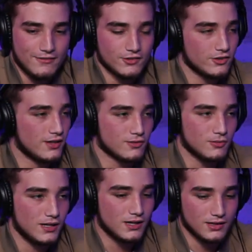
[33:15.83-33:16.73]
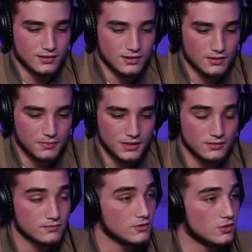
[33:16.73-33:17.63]
after this week, it's gonna
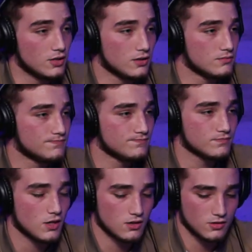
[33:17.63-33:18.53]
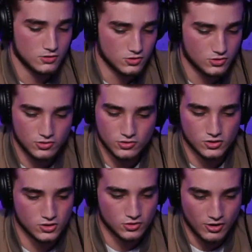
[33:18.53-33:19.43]
be you know
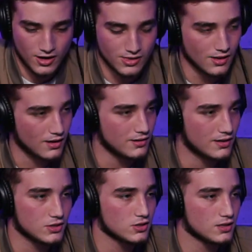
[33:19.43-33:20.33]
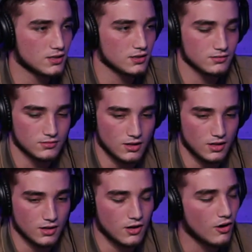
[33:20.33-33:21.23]
strength and conditioning,
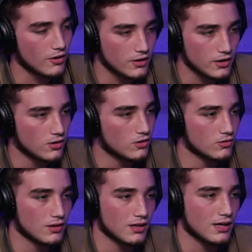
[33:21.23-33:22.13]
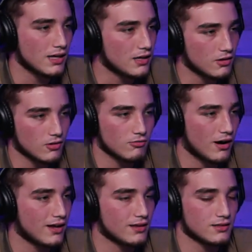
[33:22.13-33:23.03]
uh, cardio, just getting back eating
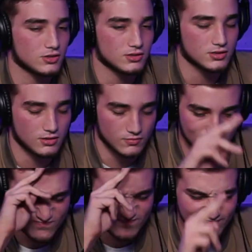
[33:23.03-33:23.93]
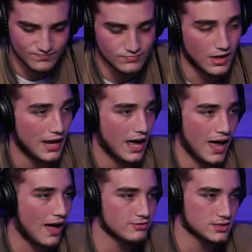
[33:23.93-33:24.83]
right, just. Mm, and
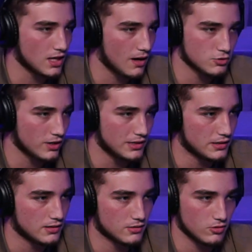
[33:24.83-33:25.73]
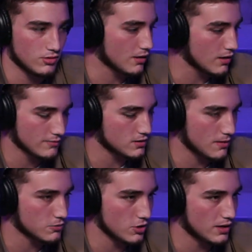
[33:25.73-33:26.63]
I haven't stopped training. Don't think I've
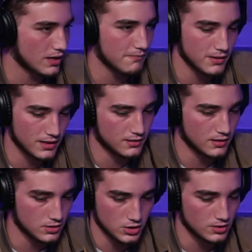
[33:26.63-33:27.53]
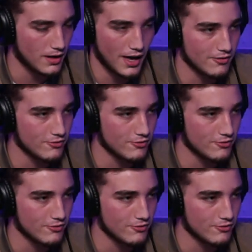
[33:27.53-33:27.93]
stopped training. I've been at the gym.